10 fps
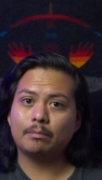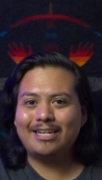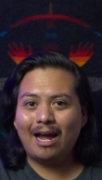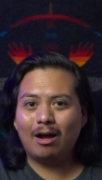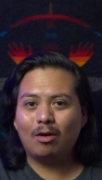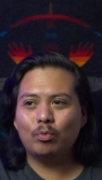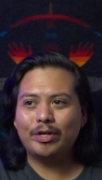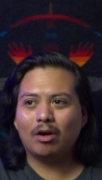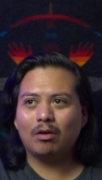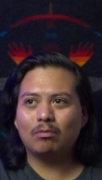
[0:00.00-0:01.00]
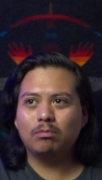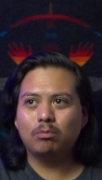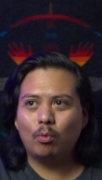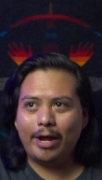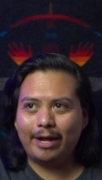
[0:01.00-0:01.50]
Now we are
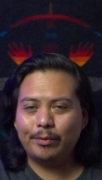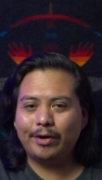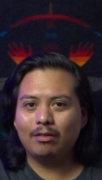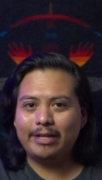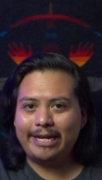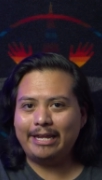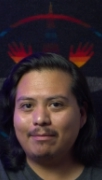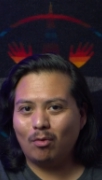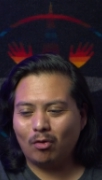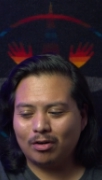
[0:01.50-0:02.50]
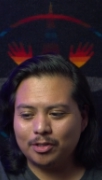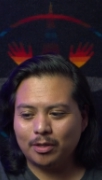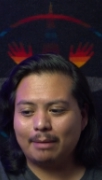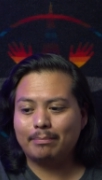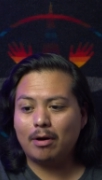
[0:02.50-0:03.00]
leaning more into
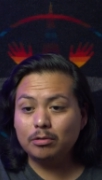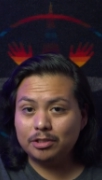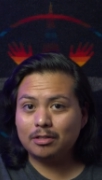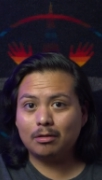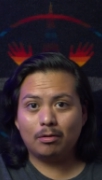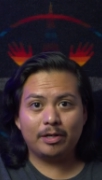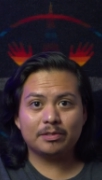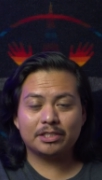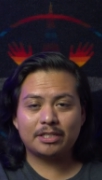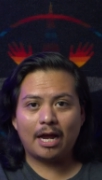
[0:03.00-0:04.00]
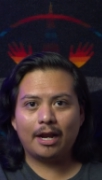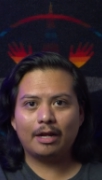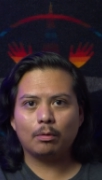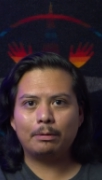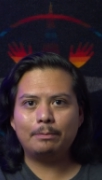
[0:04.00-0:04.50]
a post-colonial
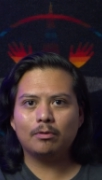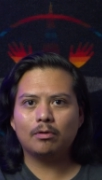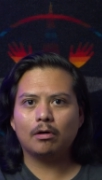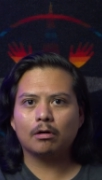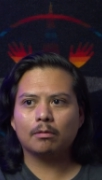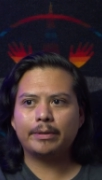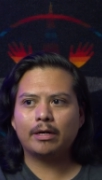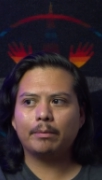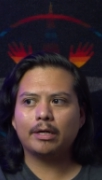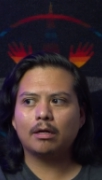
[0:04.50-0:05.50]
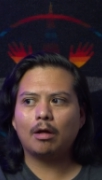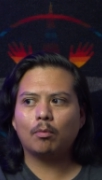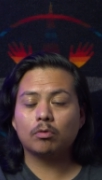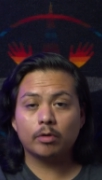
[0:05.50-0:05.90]
society where people are becoming a lot more